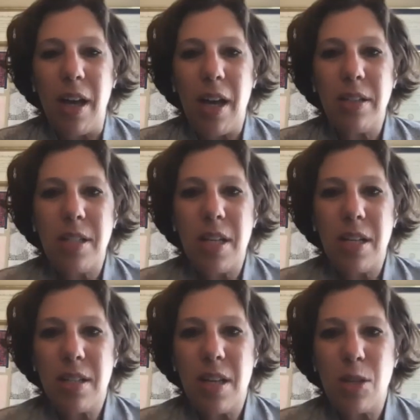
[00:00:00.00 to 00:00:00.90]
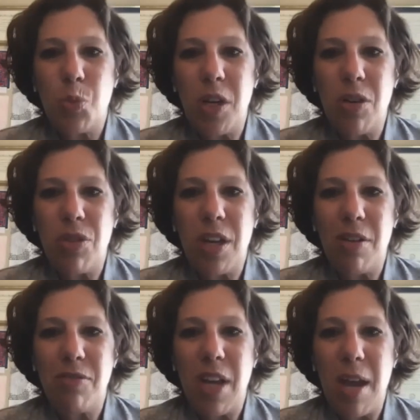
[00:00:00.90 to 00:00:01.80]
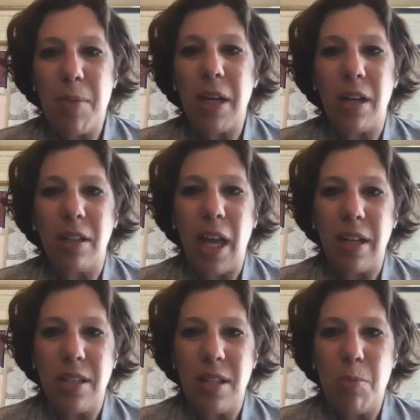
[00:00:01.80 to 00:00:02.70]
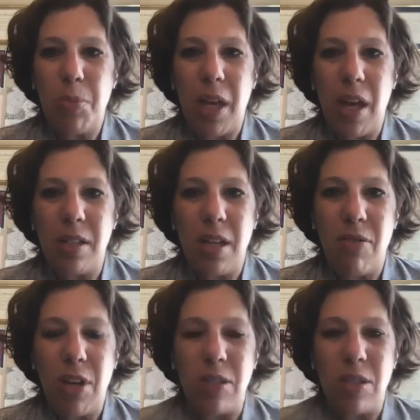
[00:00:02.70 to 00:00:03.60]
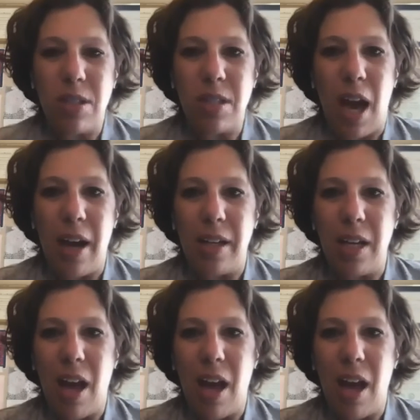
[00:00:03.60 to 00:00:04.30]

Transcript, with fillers: And Tina says, What do you think of naming a legacy plan giving society?